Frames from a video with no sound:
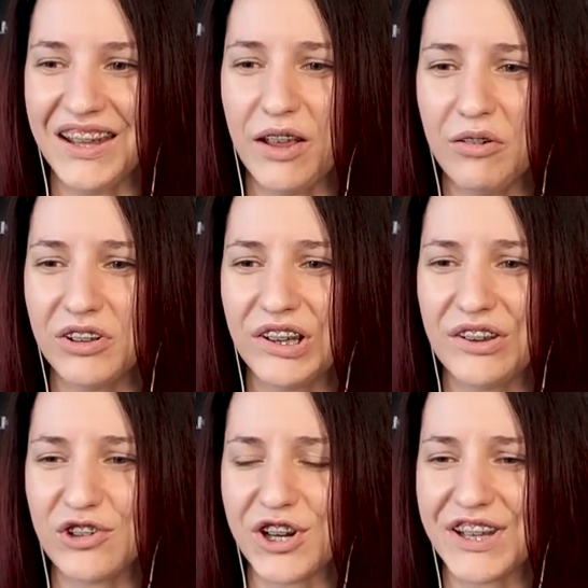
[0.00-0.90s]
He will
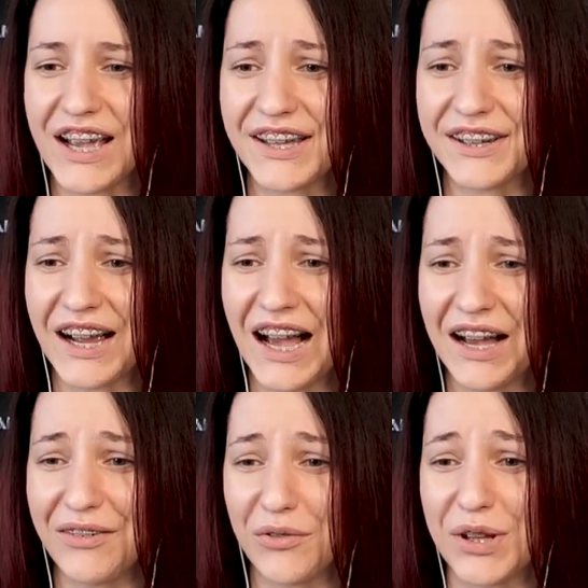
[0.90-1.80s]
destroy the other
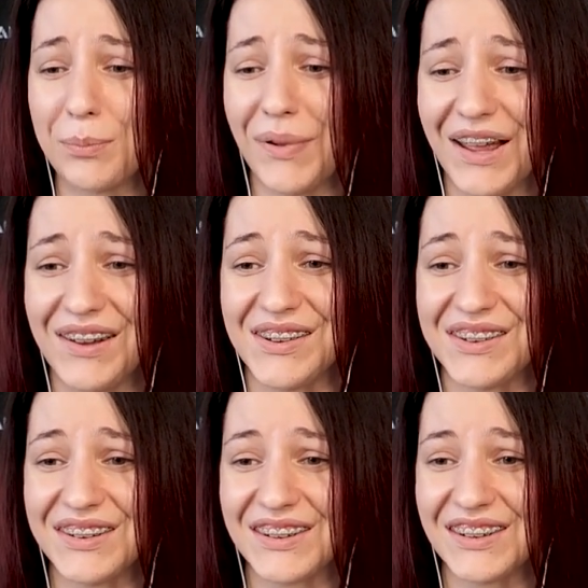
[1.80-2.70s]
half of the
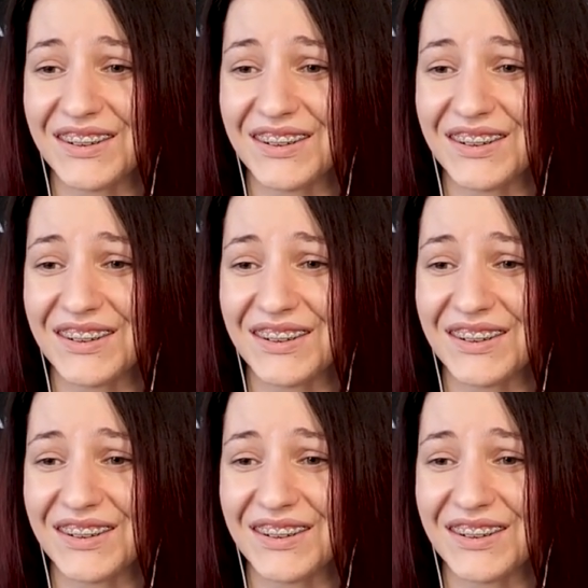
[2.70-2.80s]
place.